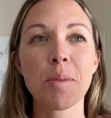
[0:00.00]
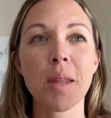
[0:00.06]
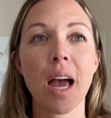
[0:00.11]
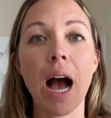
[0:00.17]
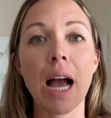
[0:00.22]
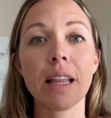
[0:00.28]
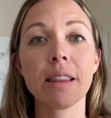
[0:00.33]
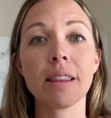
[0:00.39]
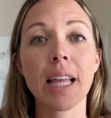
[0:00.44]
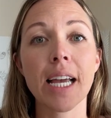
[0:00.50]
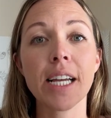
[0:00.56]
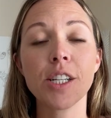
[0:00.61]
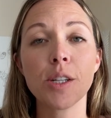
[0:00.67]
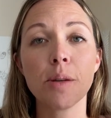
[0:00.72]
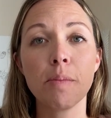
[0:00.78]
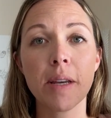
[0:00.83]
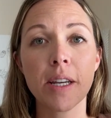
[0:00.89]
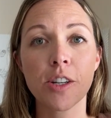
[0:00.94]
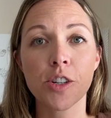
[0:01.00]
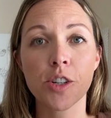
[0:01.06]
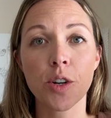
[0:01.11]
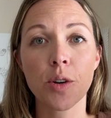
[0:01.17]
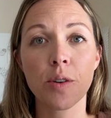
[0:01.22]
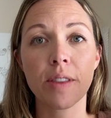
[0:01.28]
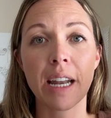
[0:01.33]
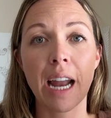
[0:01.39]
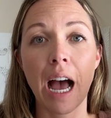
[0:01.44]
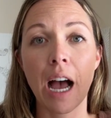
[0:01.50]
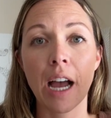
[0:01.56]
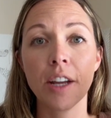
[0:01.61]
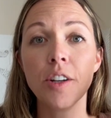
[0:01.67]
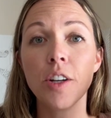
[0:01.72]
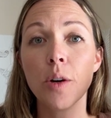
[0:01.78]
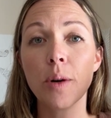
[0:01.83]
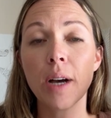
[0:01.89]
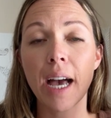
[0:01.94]
I like to make sure that I
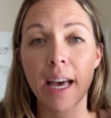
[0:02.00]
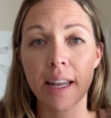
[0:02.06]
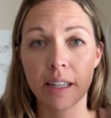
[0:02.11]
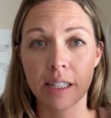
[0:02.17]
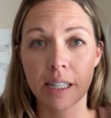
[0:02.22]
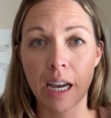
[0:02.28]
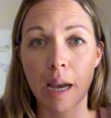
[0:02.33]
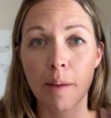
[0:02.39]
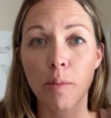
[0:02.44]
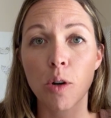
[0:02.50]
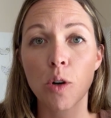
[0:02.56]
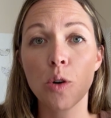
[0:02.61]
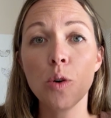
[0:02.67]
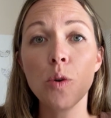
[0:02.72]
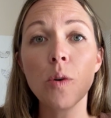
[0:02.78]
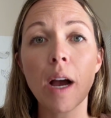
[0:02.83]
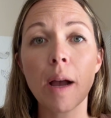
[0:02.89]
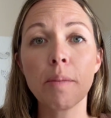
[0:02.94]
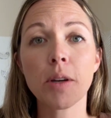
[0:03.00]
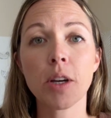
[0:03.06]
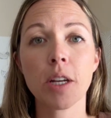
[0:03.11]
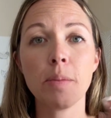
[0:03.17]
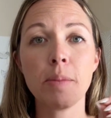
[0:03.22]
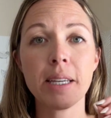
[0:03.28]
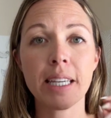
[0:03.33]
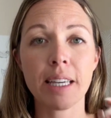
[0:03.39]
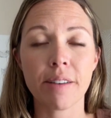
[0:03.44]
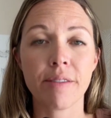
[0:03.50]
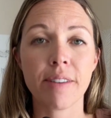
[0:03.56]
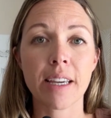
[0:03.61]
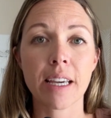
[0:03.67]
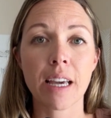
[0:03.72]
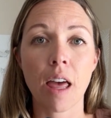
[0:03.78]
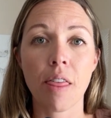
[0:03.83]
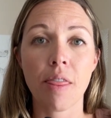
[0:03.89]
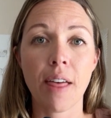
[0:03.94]
know ahead of time who I'm going to be giving